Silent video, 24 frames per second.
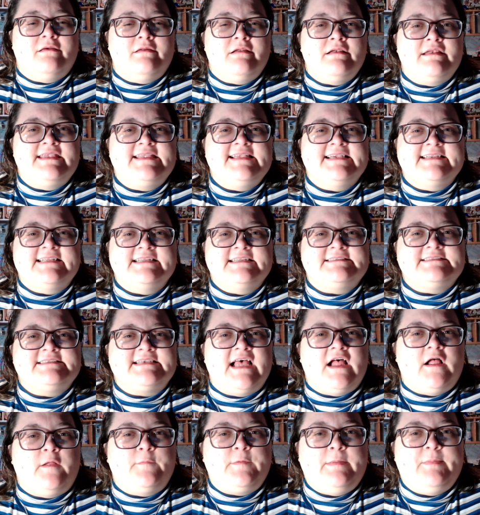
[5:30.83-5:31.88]
didn't
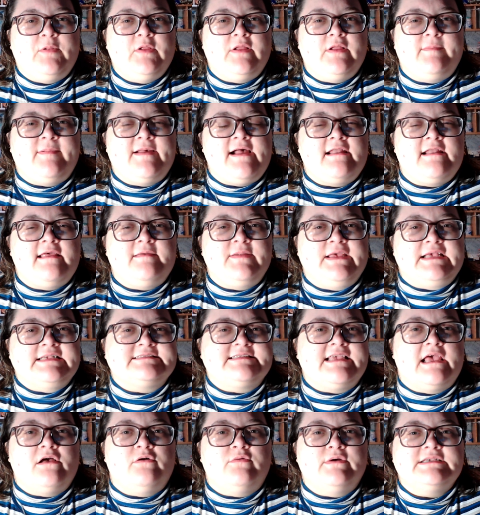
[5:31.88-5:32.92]
tell people about it because
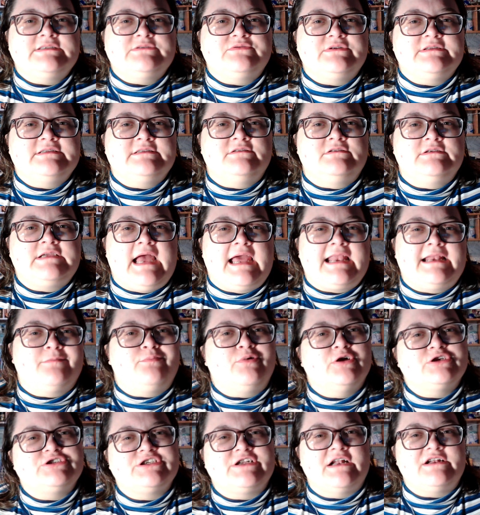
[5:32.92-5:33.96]
they always would kind of
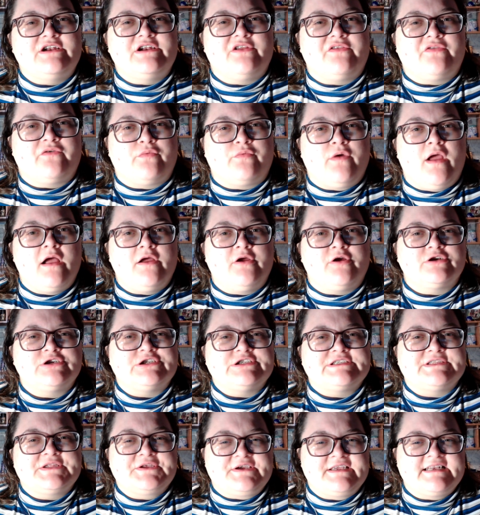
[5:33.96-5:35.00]
push it under the rug or
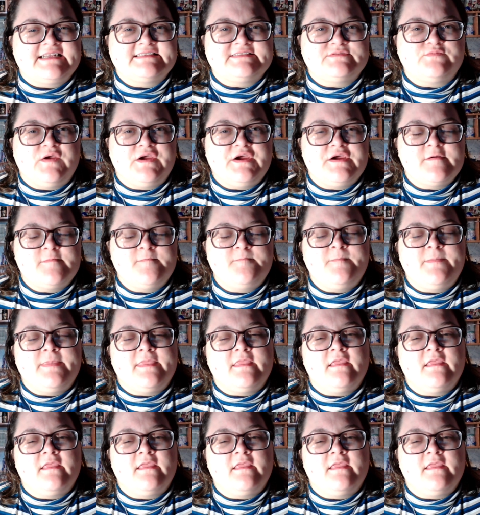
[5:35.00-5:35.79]
just look at us weird.